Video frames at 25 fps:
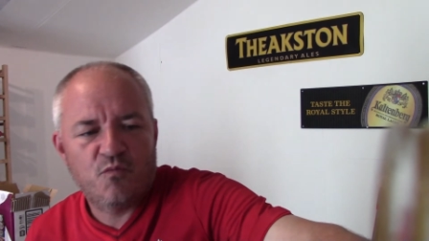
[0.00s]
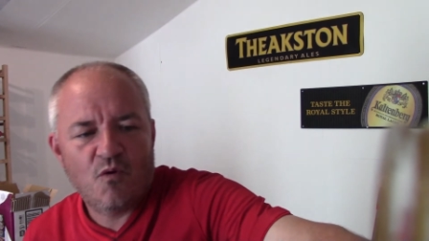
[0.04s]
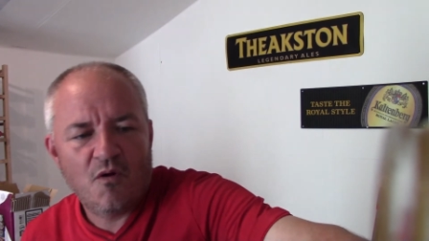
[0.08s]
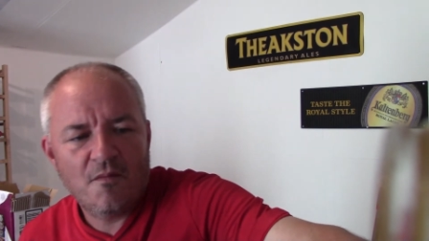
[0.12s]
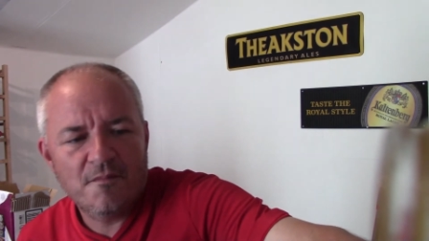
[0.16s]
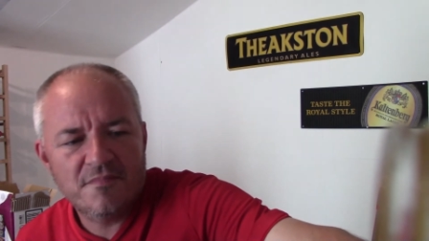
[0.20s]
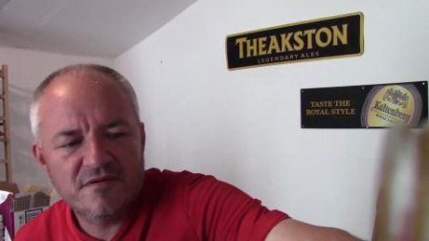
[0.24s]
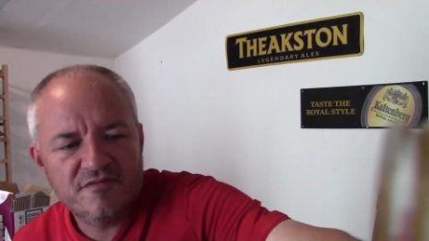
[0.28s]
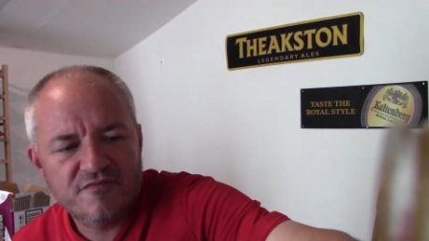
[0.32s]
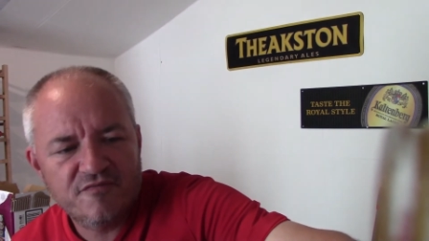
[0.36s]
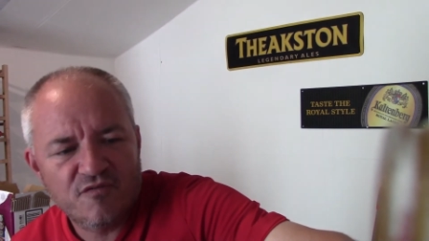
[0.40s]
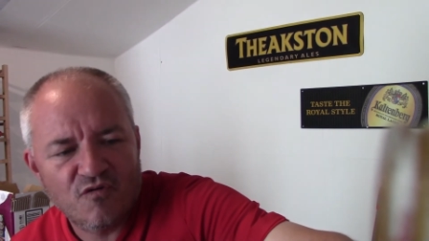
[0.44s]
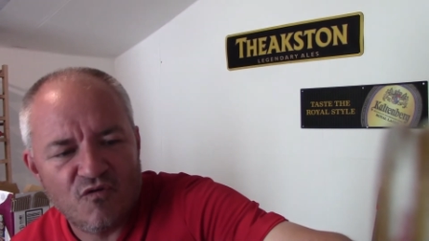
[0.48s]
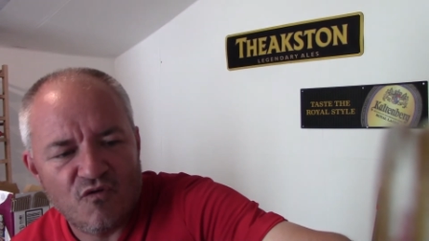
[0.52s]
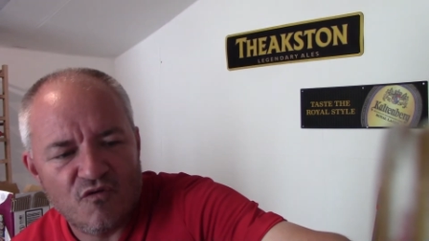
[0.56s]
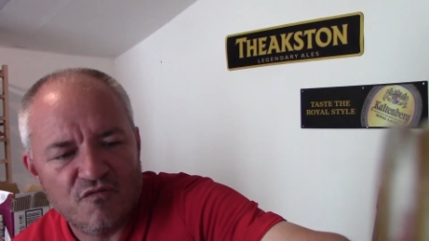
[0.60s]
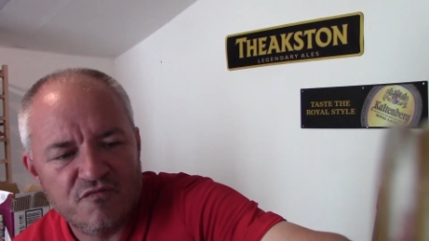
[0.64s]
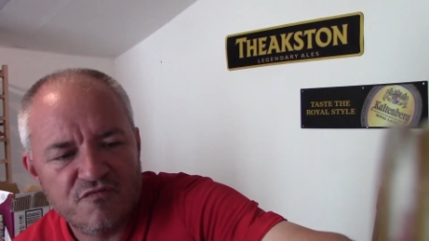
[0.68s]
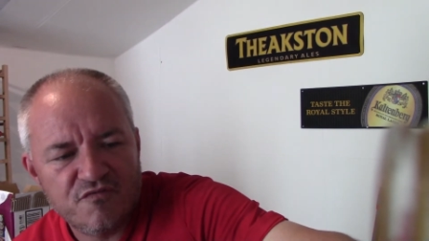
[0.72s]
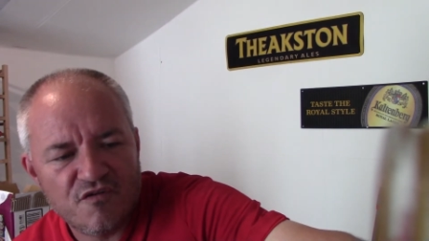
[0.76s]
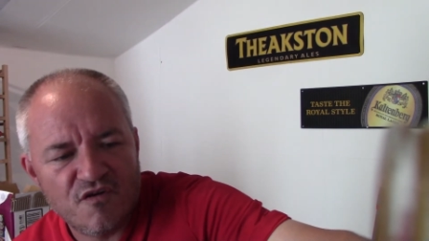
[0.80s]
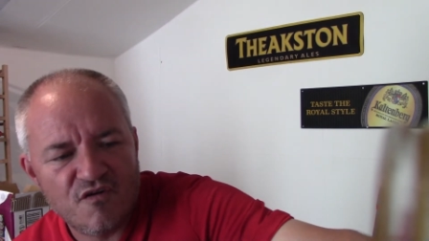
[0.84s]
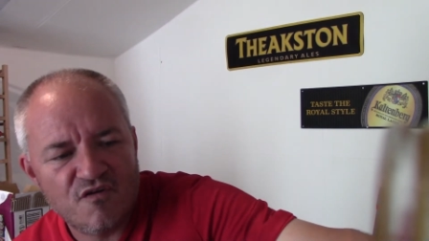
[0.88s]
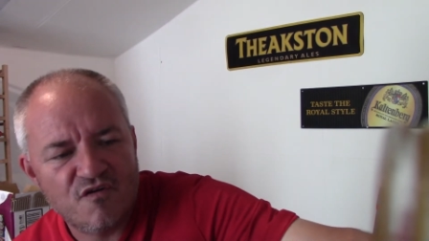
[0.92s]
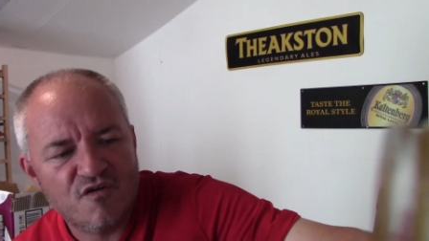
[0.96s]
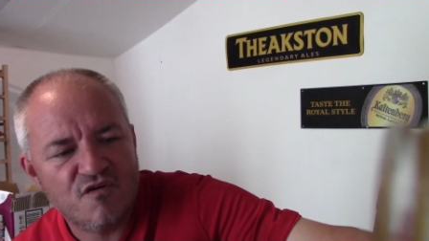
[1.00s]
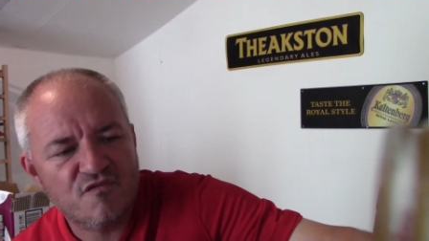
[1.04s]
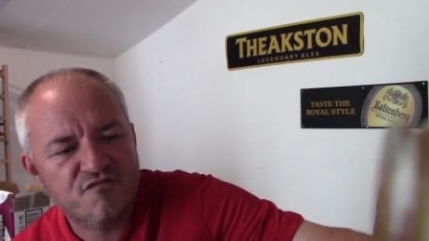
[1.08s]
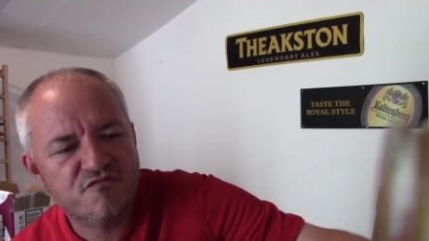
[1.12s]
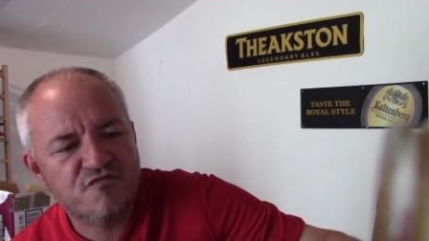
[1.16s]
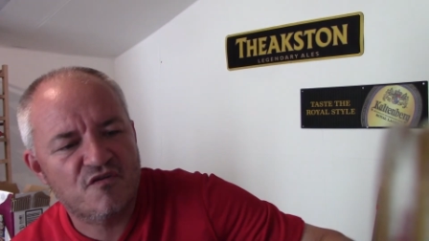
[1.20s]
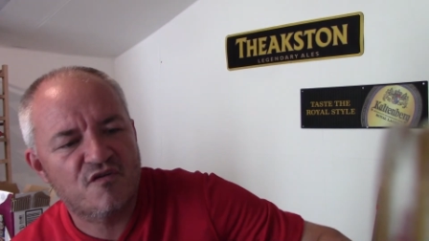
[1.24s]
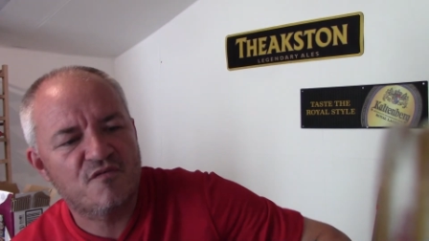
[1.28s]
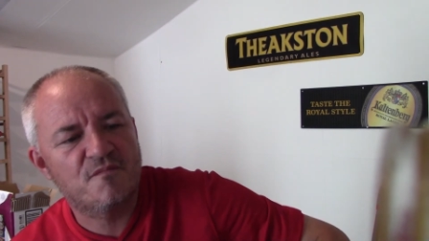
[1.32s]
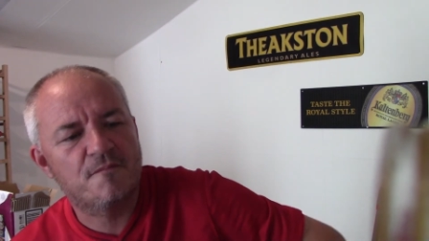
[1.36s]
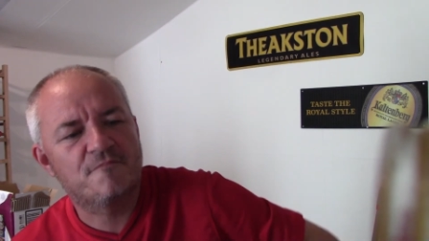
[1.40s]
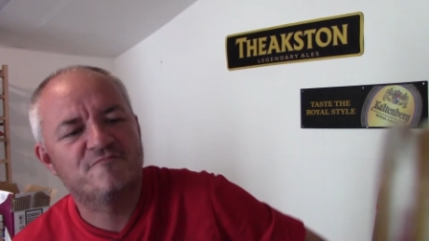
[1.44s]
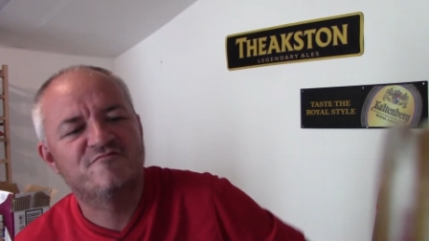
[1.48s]
one before, for
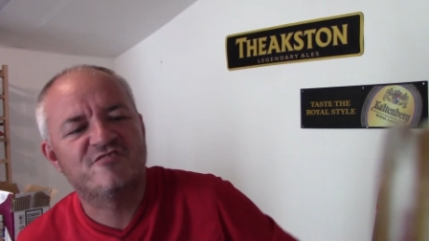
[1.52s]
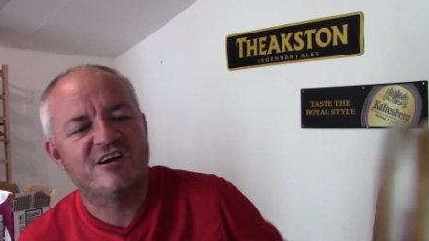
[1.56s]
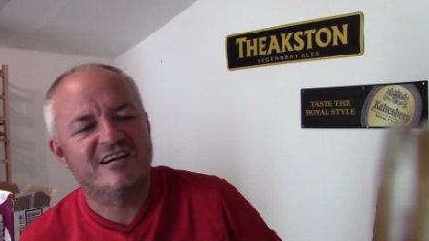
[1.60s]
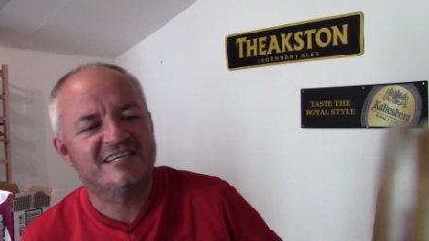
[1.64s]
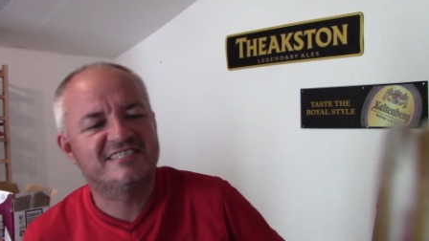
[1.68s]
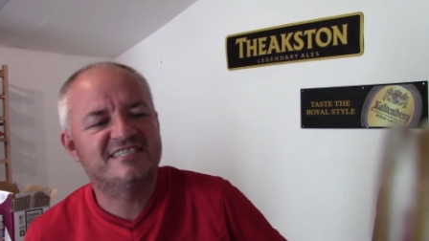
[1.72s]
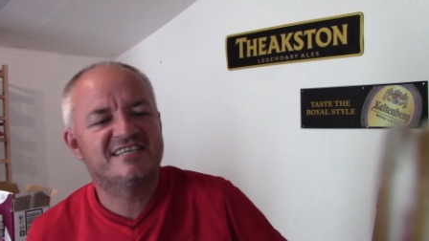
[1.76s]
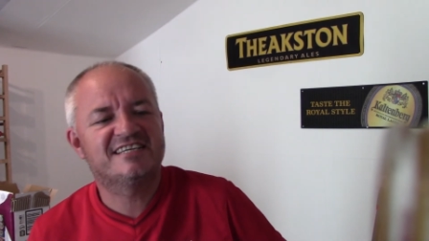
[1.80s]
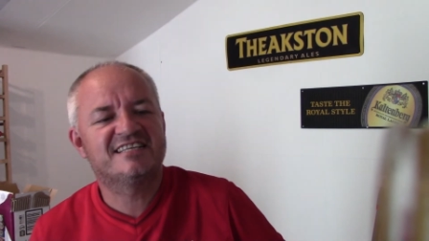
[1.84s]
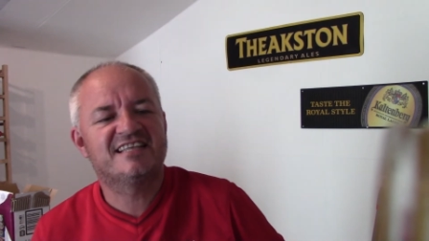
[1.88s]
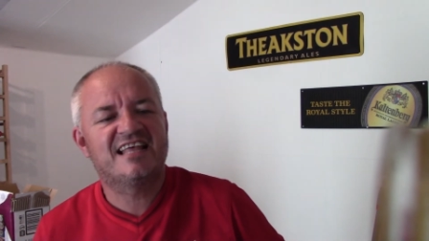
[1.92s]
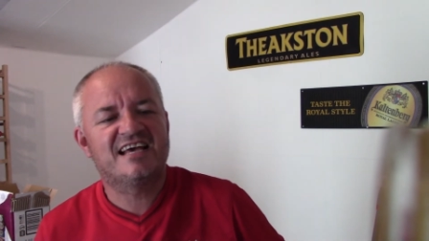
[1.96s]
Racing